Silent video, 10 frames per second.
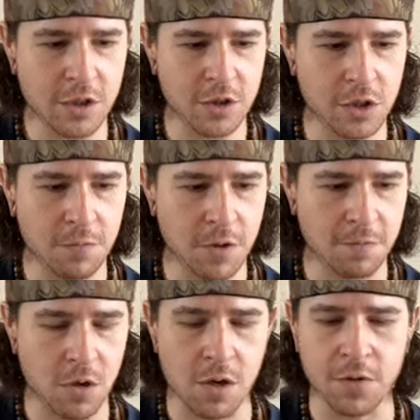yourself
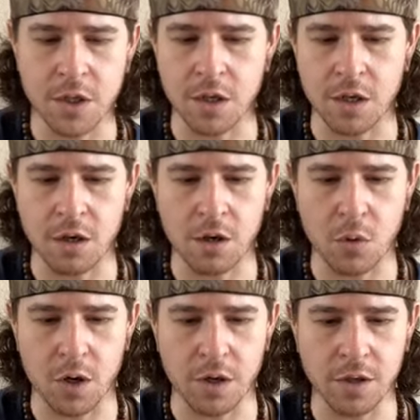involved in here,
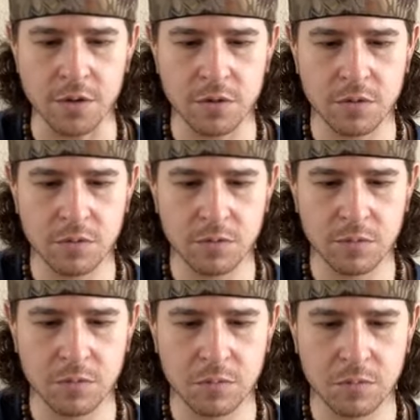Aquarius?
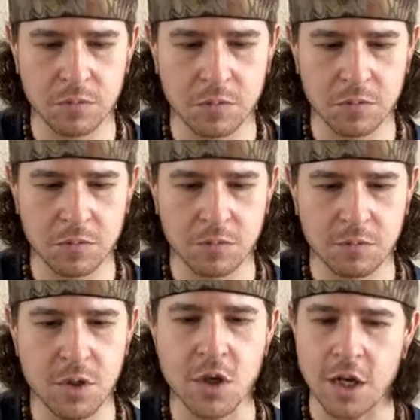
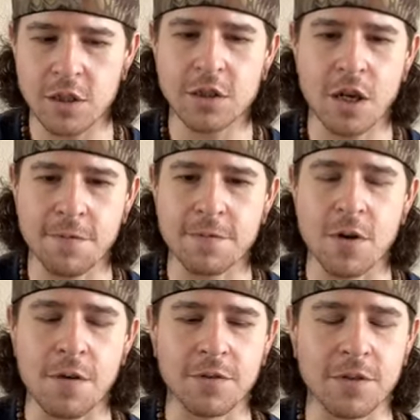You got yourself
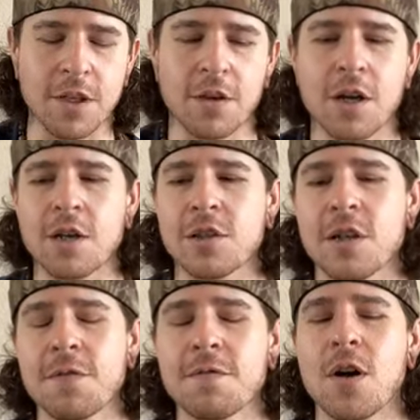
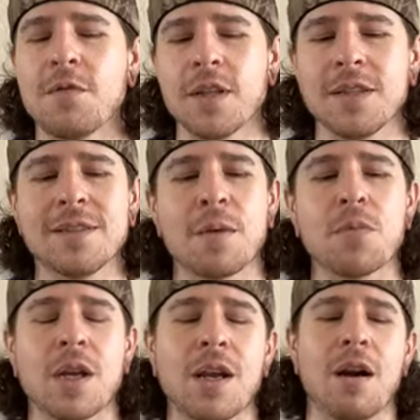involved in
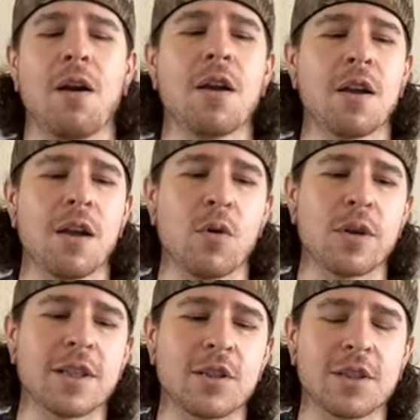something here.
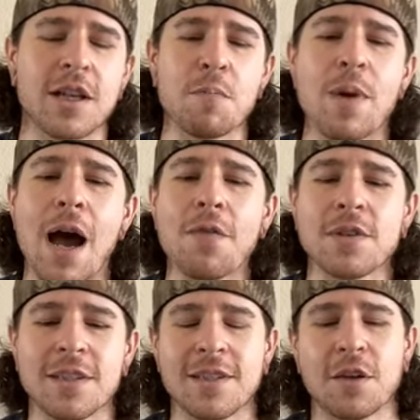What's interesting about
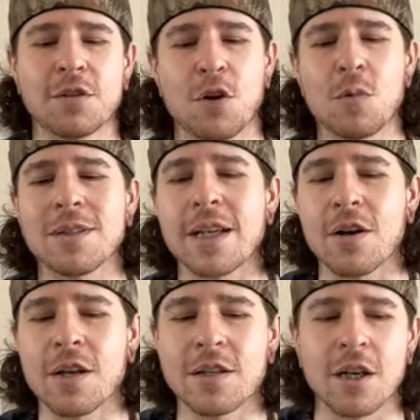this is it's almost like
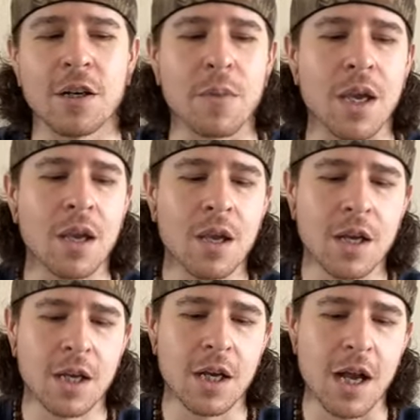you're telling me,
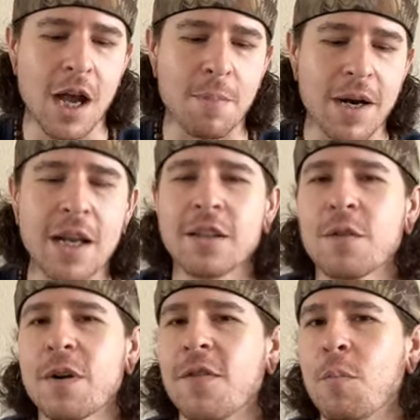I need a little
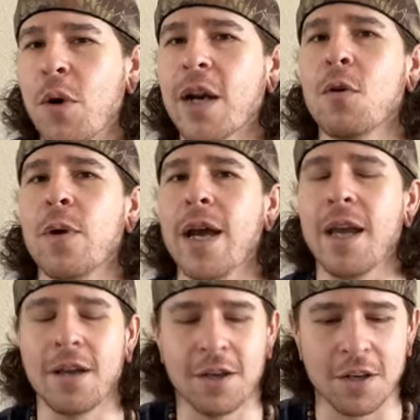bit of a breakaway.
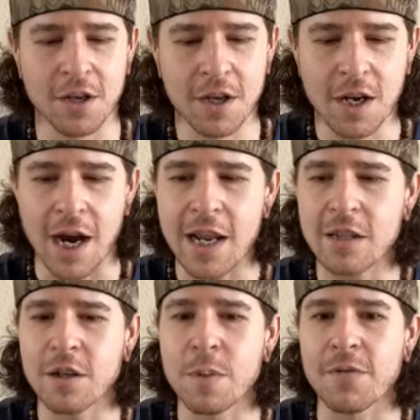I need a
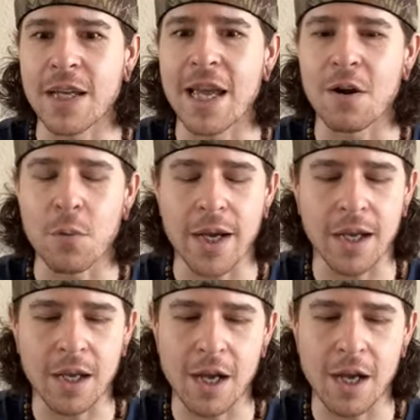little bit of a getaway.